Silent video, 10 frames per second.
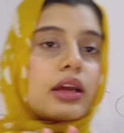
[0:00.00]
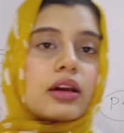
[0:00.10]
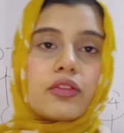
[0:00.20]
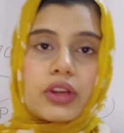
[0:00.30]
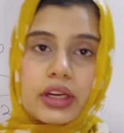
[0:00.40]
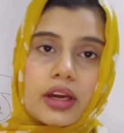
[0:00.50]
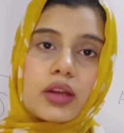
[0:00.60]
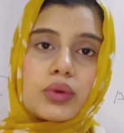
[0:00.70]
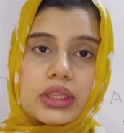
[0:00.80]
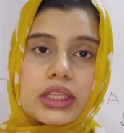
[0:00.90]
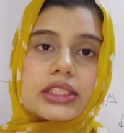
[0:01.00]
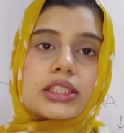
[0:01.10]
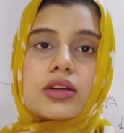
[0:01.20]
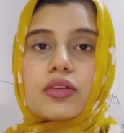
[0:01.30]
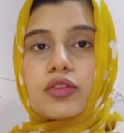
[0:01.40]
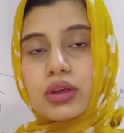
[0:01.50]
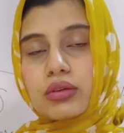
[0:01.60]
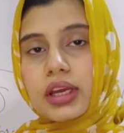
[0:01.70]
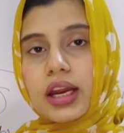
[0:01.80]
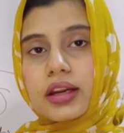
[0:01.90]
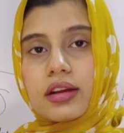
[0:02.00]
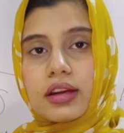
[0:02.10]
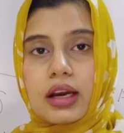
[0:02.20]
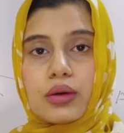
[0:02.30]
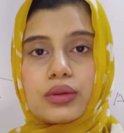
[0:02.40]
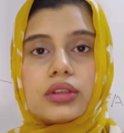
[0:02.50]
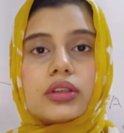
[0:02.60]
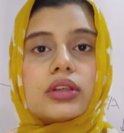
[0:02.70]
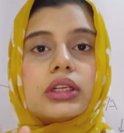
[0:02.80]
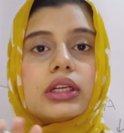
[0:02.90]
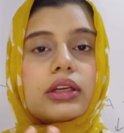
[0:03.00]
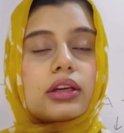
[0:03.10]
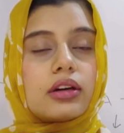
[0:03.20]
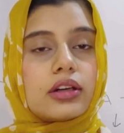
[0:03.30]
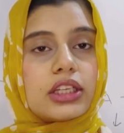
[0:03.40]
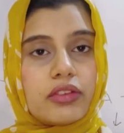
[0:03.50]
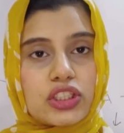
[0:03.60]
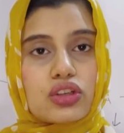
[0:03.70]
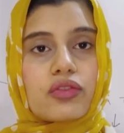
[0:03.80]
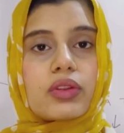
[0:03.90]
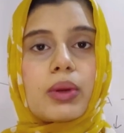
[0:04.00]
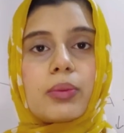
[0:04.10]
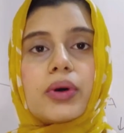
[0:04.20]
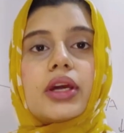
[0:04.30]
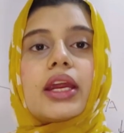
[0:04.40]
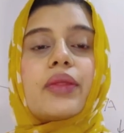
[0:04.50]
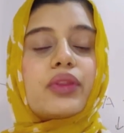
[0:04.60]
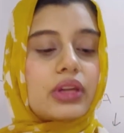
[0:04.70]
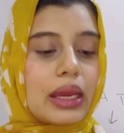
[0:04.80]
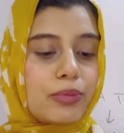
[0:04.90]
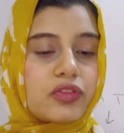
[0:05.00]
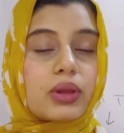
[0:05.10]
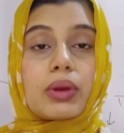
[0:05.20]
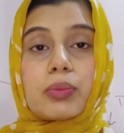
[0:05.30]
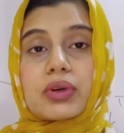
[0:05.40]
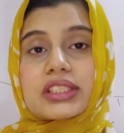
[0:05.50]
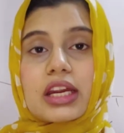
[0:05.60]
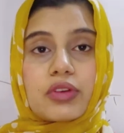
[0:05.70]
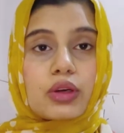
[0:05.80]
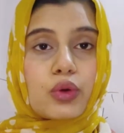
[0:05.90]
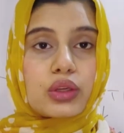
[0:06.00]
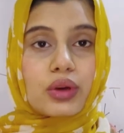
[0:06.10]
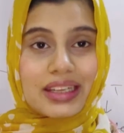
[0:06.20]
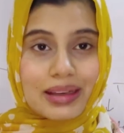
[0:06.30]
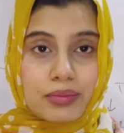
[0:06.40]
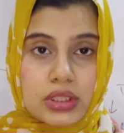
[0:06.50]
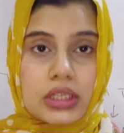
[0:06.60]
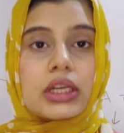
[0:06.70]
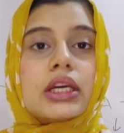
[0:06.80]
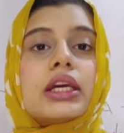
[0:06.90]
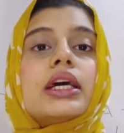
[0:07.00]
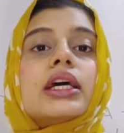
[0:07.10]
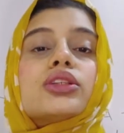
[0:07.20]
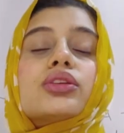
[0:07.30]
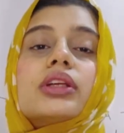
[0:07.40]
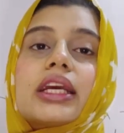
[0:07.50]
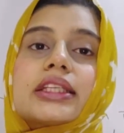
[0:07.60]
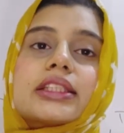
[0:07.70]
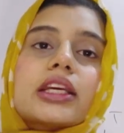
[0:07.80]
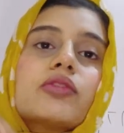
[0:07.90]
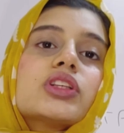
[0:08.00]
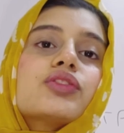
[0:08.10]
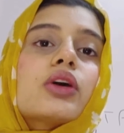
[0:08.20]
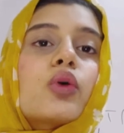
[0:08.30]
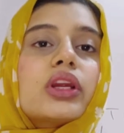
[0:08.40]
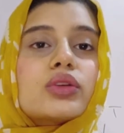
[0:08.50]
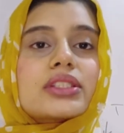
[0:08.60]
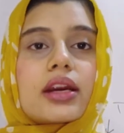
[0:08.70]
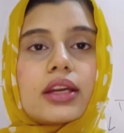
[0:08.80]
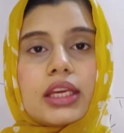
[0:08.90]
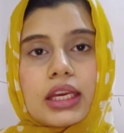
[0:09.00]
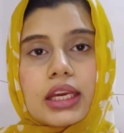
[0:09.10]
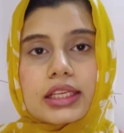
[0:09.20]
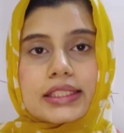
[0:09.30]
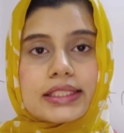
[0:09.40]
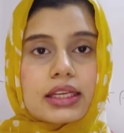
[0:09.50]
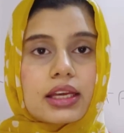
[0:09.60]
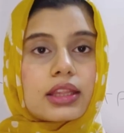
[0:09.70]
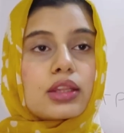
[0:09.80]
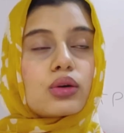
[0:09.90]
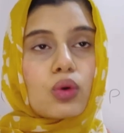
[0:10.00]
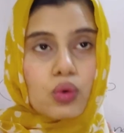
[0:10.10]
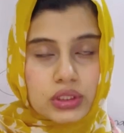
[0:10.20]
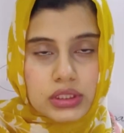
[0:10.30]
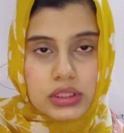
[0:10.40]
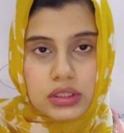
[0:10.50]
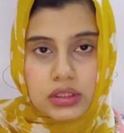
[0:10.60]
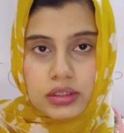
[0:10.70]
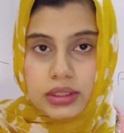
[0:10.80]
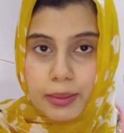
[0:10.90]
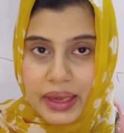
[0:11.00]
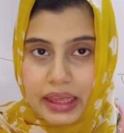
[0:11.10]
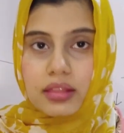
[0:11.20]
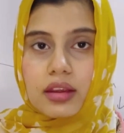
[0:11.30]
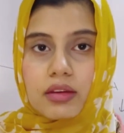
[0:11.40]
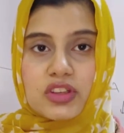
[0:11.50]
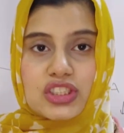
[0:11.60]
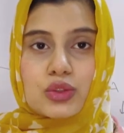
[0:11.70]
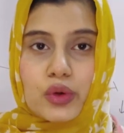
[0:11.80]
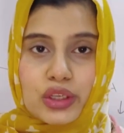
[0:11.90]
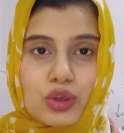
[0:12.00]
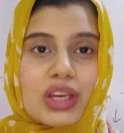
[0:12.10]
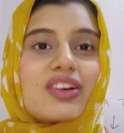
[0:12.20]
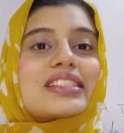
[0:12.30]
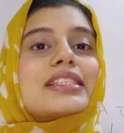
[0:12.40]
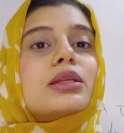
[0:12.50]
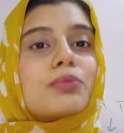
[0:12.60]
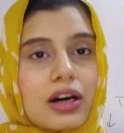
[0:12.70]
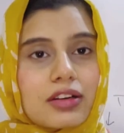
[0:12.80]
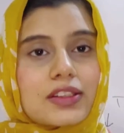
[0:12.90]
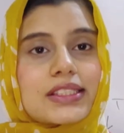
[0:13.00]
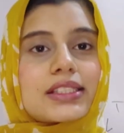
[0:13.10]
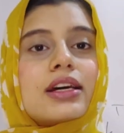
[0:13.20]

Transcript: We are done with this. We know that now the division of the paper and the type of the papers that we are going to attempt. So next thing which we are going to study is the course, the main thing which is going to give us the marks.